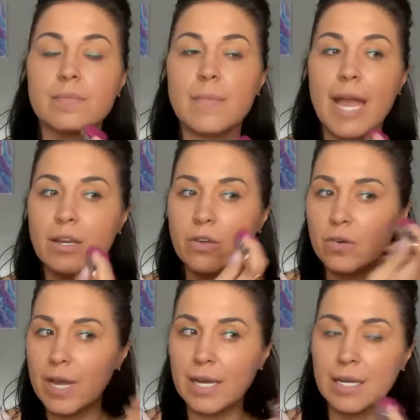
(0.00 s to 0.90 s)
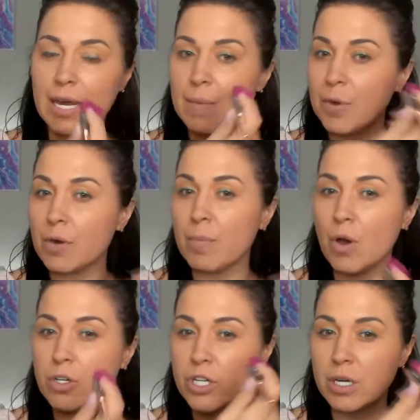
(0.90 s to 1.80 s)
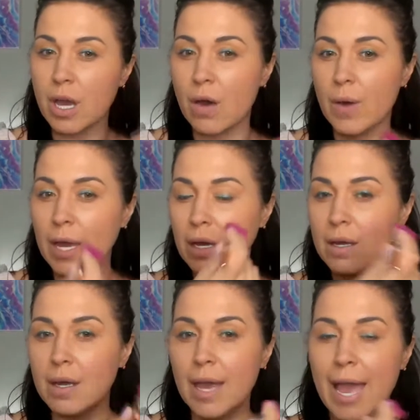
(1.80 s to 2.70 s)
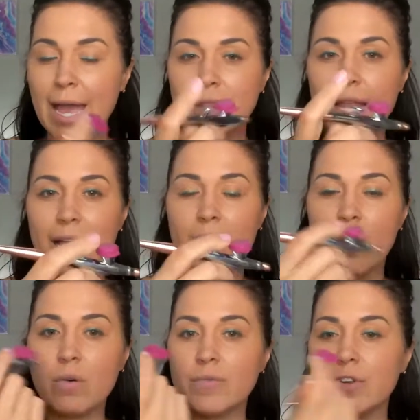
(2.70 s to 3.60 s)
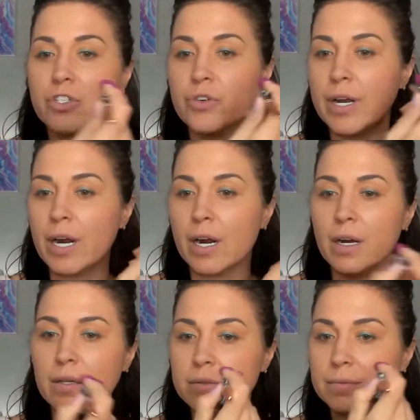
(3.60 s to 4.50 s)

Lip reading: And you can keep your motion going and let go of your trigger.